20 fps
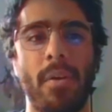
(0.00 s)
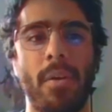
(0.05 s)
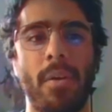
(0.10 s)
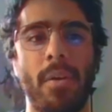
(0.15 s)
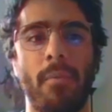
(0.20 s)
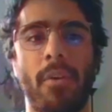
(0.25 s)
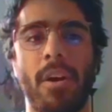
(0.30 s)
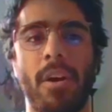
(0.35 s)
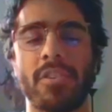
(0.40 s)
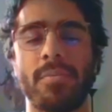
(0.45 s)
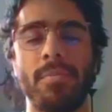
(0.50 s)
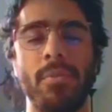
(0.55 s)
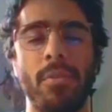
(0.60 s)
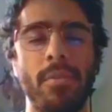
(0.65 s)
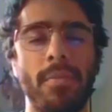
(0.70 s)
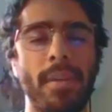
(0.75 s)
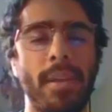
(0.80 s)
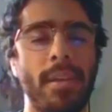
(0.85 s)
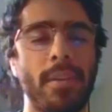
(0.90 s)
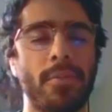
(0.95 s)
watch
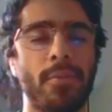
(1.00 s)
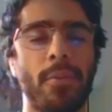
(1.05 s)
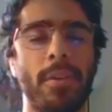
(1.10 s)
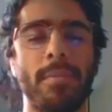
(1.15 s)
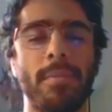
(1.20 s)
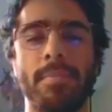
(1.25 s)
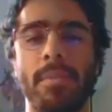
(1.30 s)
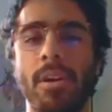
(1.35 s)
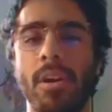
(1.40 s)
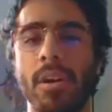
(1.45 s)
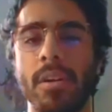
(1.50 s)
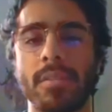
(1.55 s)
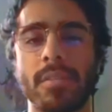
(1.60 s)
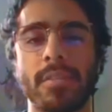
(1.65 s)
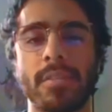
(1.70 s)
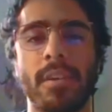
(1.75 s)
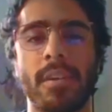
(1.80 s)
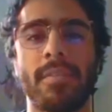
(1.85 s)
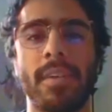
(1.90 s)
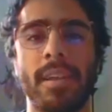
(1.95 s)
movies, read books,
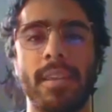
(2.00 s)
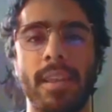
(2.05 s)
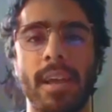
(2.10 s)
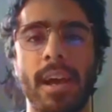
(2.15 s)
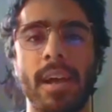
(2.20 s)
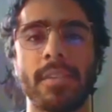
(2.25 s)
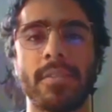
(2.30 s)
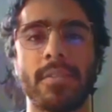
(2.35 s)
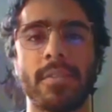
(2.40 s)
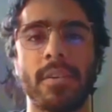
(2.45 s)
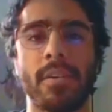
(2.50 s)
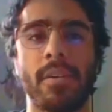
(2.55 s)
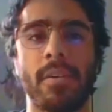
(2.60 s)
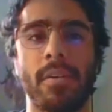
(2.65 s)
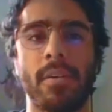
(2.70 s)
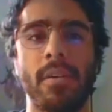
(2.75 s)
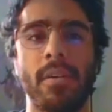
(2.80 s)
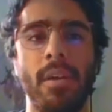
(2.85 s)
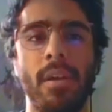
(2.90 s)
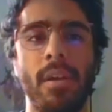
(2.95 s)
stuff like that.
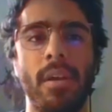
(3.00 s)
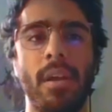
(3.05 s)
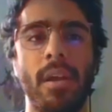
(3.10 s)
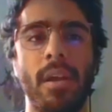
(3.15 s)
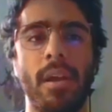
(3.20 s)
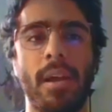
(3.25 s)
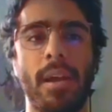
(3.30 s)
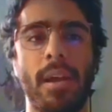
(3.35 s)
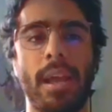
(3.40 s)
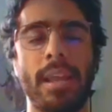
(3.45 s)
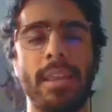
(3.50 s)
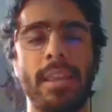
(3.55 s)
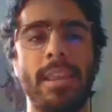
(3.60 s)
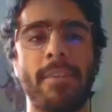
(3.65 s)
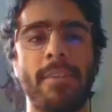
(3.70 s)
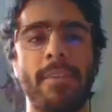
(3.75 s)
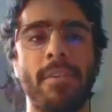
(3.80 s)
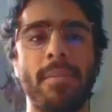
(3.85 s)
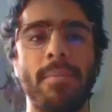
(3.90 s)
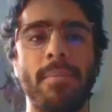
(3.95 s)
So it
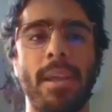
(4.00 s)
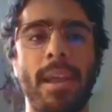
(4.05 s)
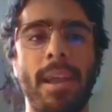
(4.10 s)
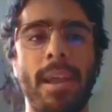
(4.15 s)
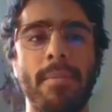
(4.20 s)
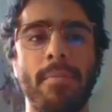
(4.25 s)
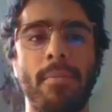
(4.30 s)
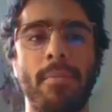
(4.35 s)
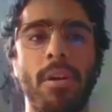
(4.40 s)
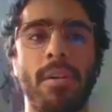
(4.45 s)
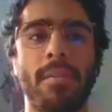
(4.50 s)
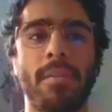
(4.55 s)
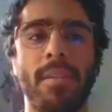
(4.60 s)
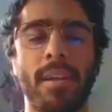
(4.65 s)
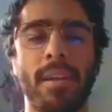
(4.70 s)
definitely became more of like